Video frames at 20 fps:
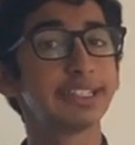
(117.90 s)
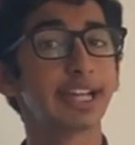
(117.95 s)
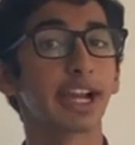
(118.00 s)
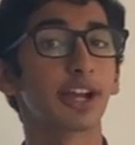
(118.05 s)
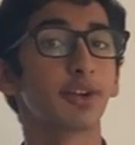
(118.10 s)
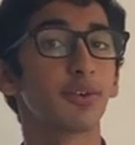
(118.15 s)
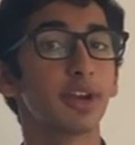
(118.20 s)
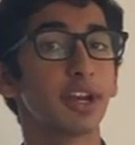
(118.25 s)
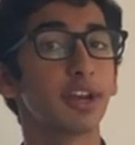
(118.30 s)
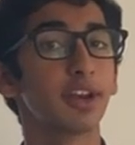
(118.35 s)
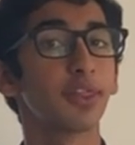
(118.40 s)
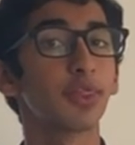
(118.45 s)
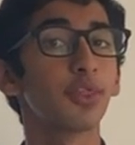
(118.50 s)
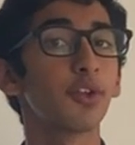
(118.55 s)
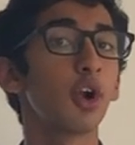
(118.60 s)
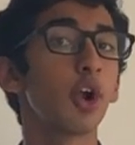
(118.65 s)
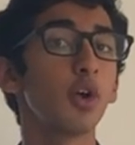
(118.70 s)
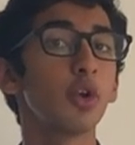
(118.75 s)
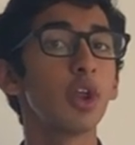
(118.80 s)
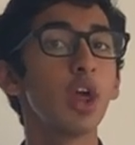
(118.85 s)
decorated
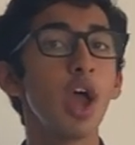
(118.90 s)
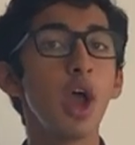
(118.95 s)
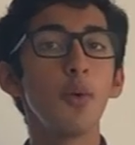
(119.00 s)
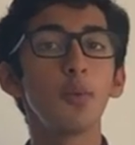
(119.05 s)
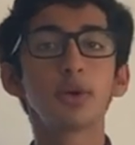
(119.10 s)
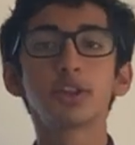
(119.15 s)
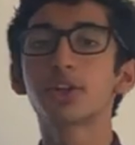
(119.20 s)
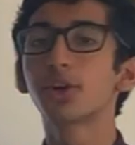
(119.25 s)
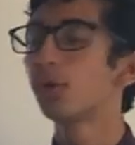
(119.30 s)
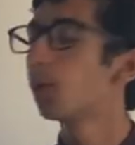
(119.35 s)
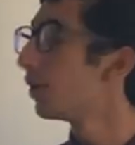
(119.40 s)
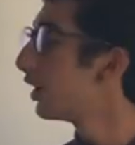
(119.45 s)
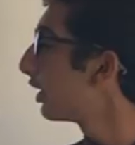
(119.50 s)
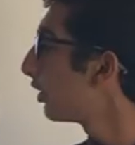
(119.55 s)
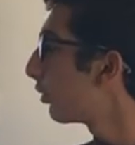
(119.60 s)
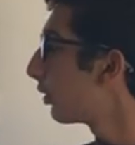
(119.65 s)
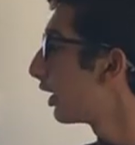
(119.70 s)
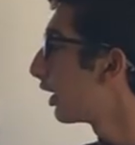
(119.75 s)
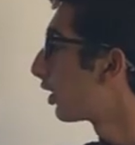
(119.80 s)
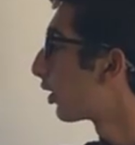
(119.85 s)
throne with
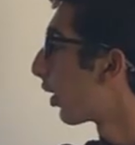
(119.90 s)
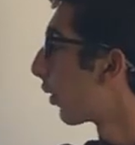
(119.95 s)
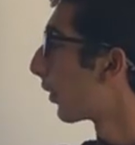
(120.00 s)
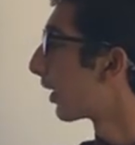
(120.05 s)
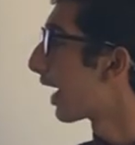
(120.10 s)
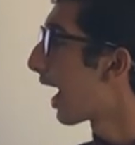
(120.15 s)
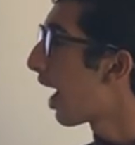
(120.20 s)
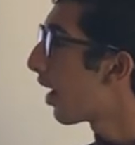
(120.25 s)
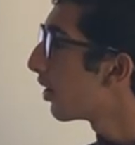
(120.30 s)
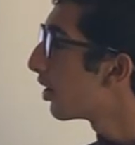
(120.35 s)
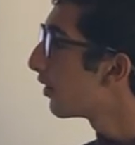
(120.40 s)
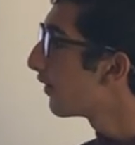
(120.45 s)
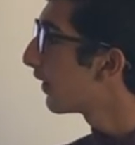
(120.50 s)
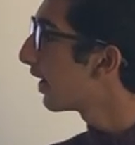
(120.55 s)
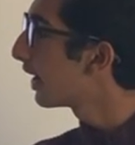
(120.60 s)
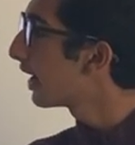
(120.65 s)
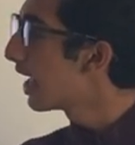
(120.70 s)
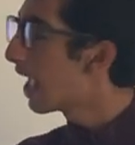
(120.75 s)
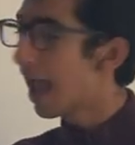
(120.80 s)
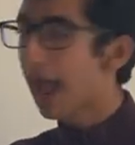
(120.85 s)
greenery growing out of
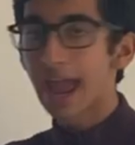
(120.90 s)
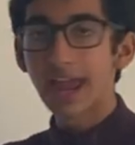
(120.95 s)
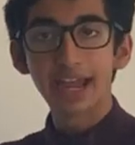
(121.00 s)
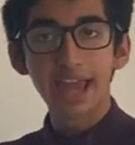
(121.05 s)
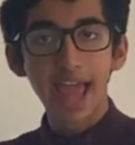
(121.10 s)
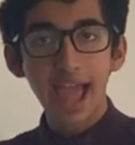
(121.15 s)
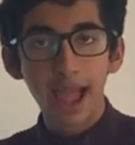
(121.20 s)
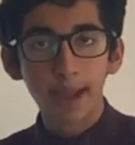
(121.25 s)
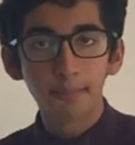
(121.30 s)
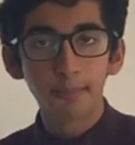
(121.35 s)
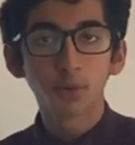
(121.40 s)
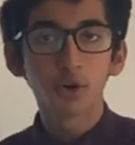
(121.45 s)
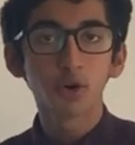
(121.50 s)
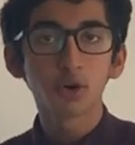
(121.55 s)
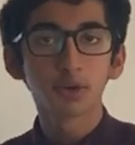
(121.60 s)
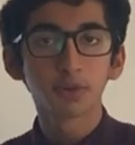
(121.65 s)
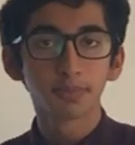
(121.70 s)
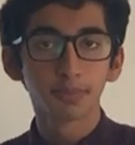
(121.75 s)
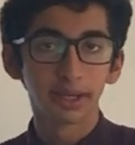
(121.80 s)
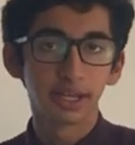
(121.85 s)
it and
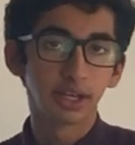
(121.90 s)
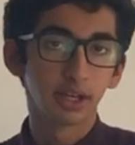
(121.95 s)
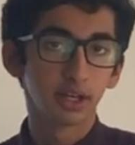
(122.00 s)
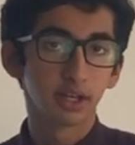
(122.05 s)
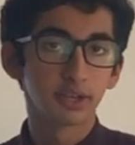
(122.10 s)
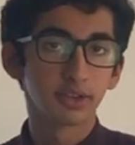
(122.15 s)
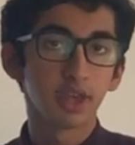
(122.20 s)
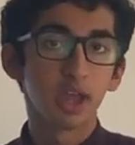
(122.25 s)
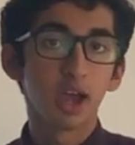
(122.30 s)
emerald pillars